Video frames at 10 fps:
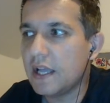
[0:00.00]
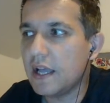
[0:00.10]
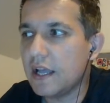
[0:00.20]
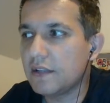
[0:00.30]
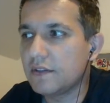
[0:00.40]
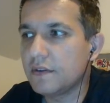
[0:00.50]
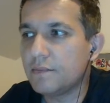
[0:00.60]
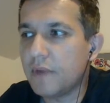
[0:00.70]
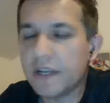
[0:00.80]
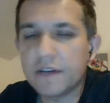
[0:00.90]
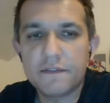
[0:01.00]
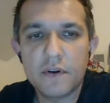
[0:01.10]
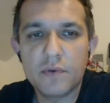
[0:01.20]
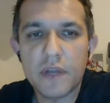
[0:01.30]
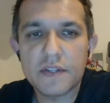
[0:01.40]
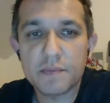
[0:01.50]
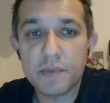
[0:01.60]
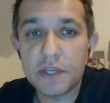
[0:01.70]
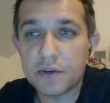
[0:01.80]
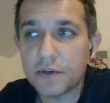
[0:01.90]
and a microphone and
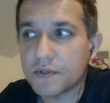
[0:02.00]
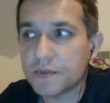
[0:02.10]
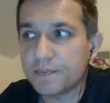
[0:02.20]
speakers.